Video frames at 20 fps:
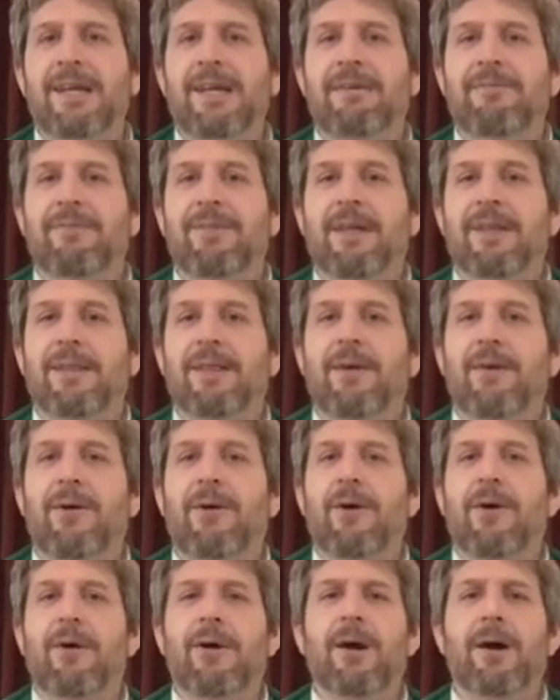that there
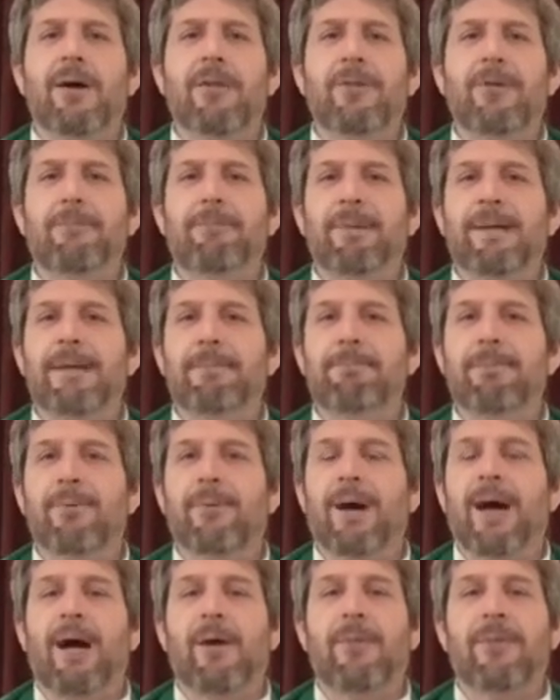are other
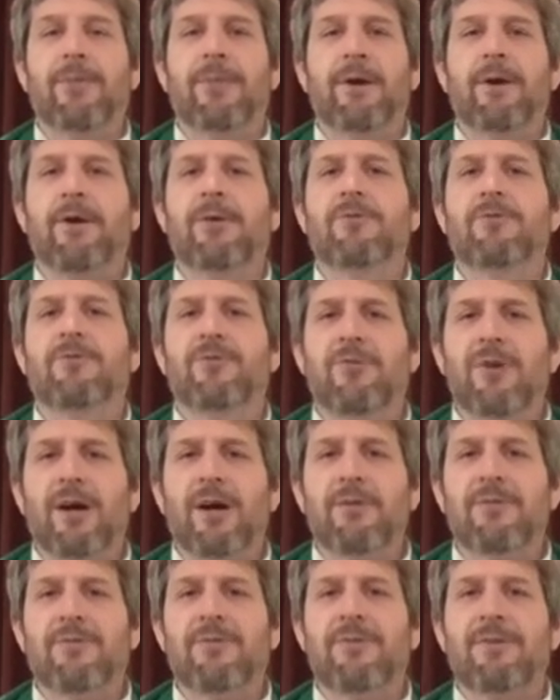people out there
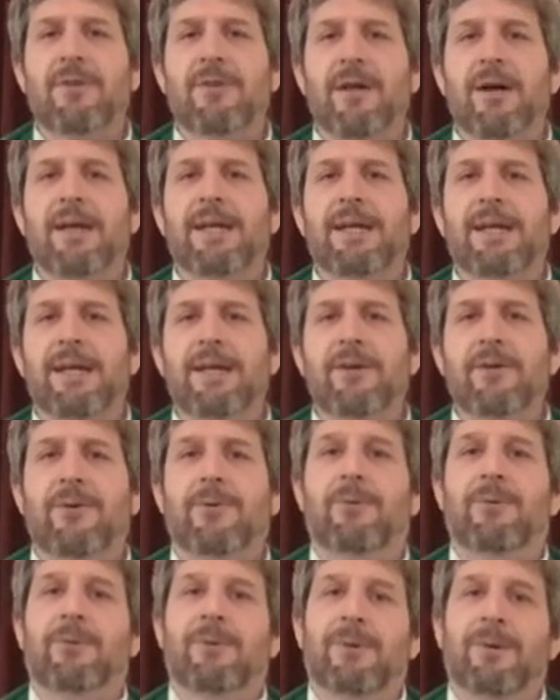just like
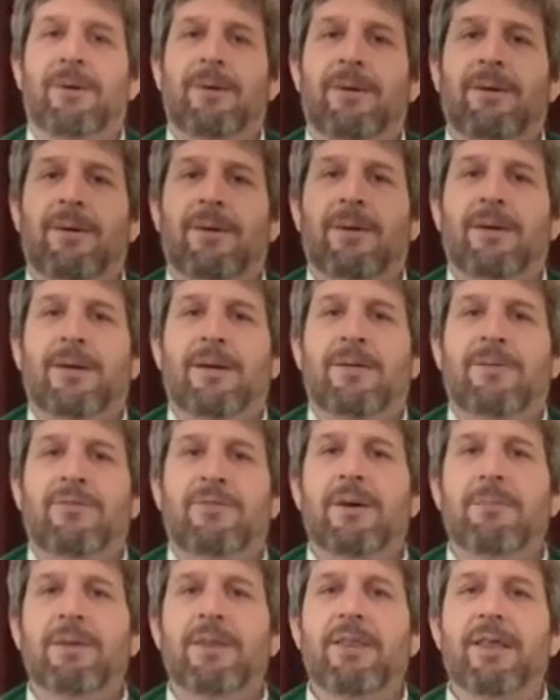you.
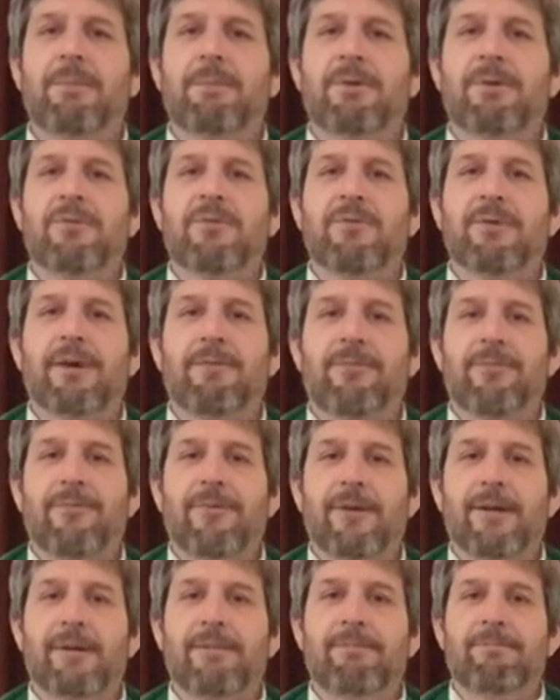Some of them are
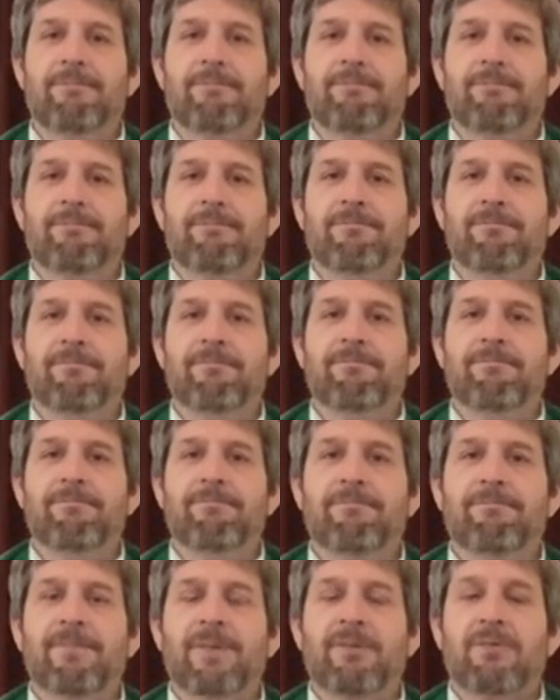suffering.
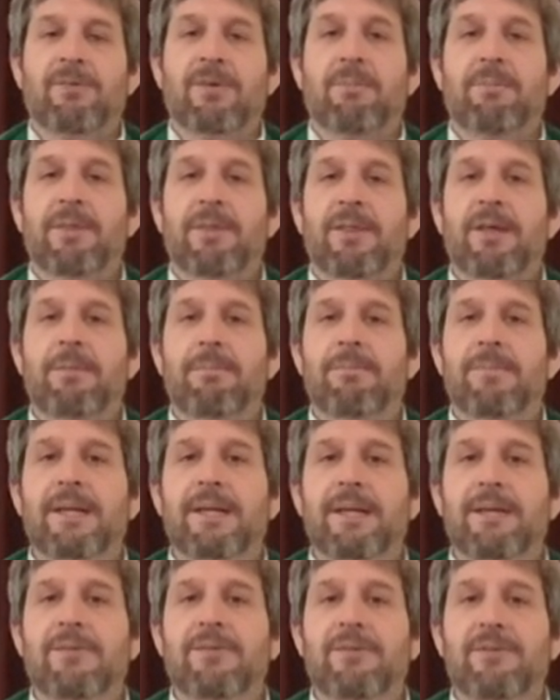Some of them
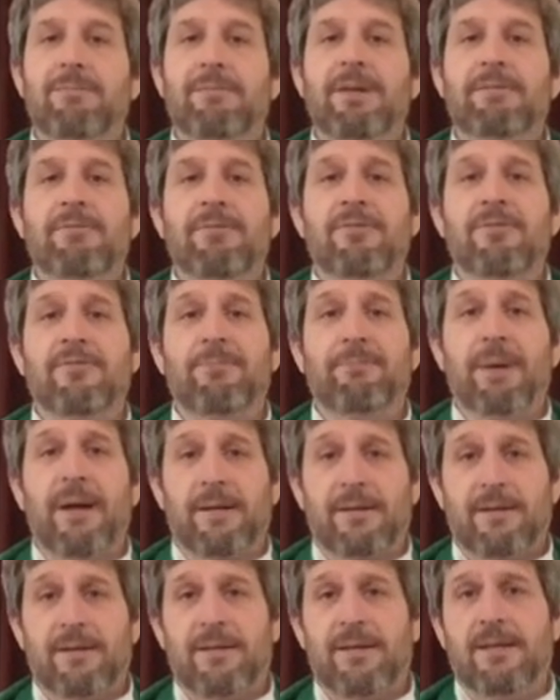need to be
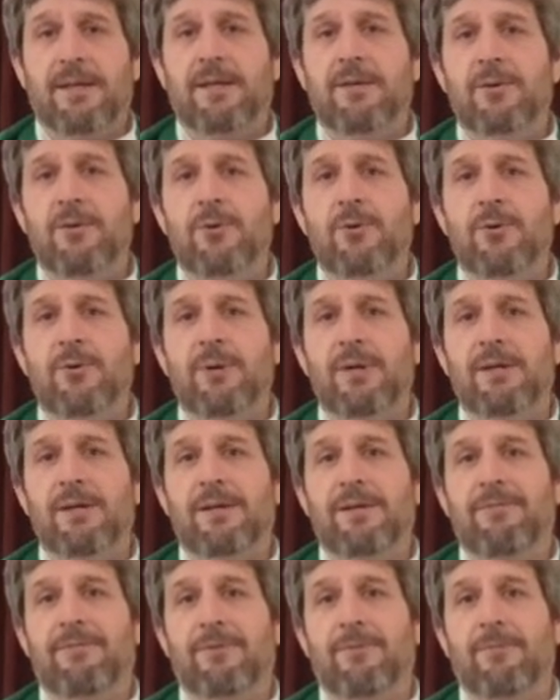respected in new and
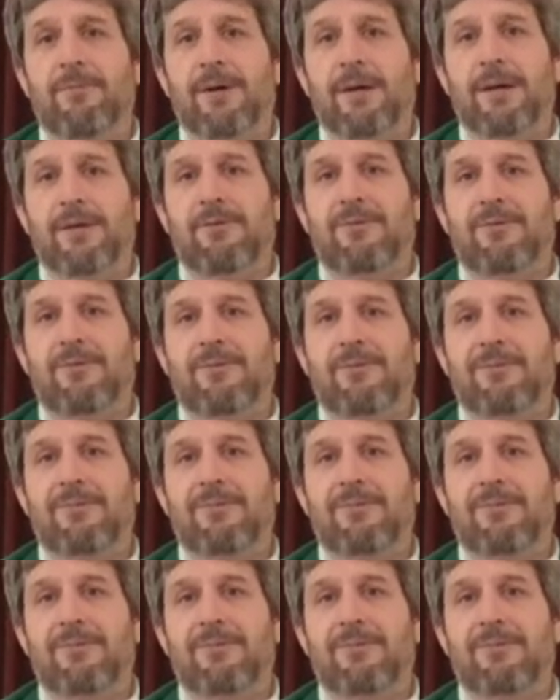different ways.